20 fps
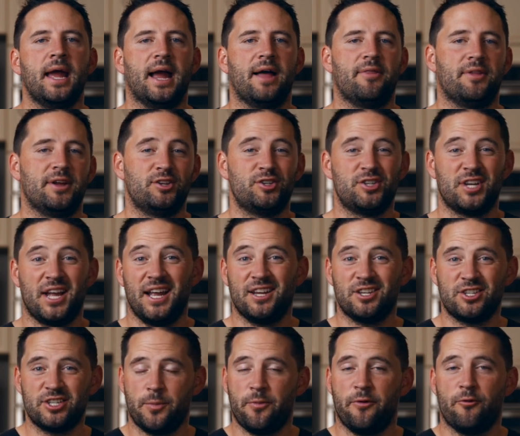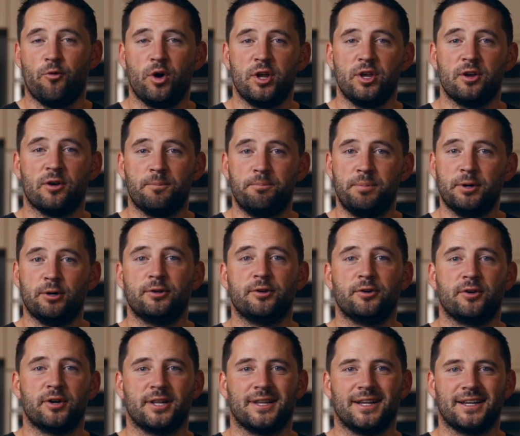And they change some of what your
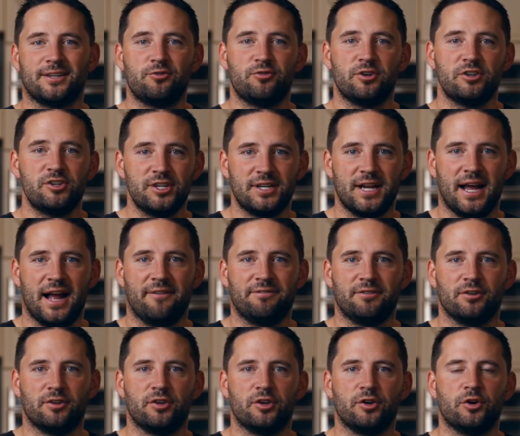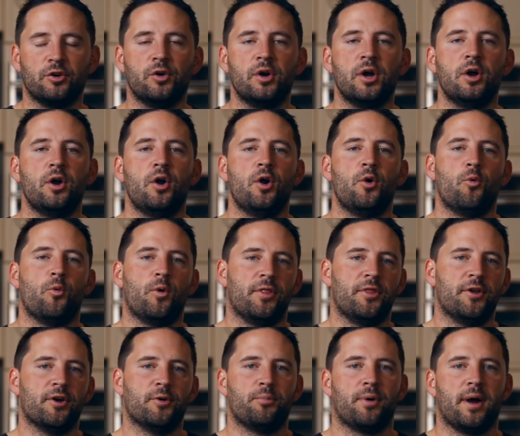builder and electrician have to do when
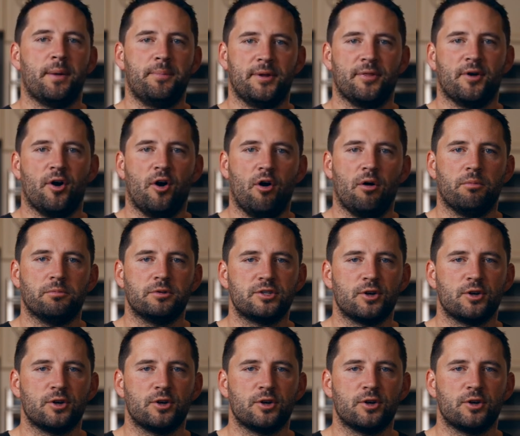they're prepping the home.